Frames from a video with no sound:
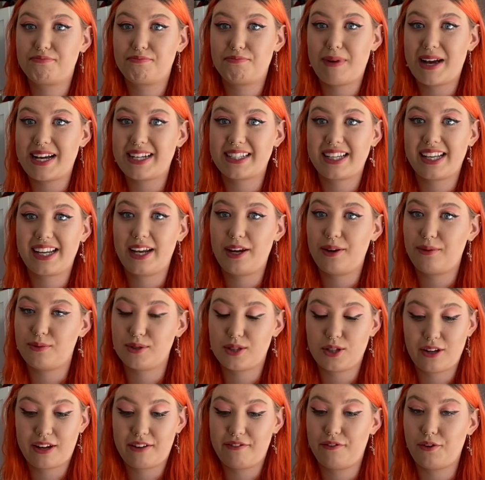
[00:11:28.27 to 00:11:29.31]
basically was
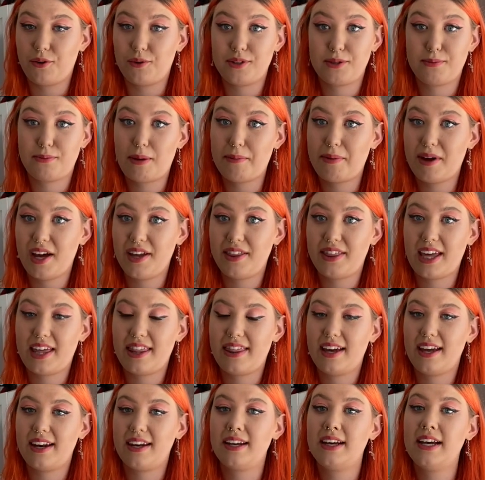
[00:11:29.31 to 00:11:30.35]
looking forward to my birthday
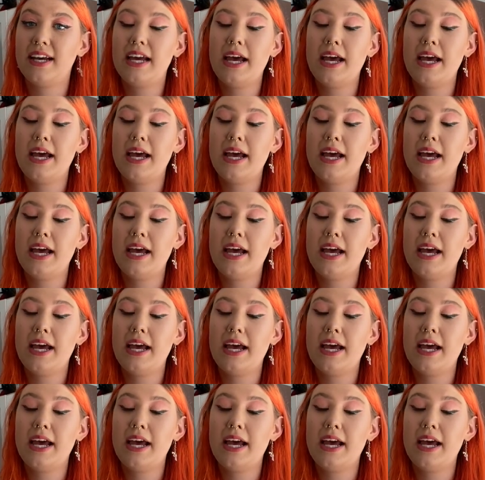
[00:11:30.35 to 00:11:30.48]
then.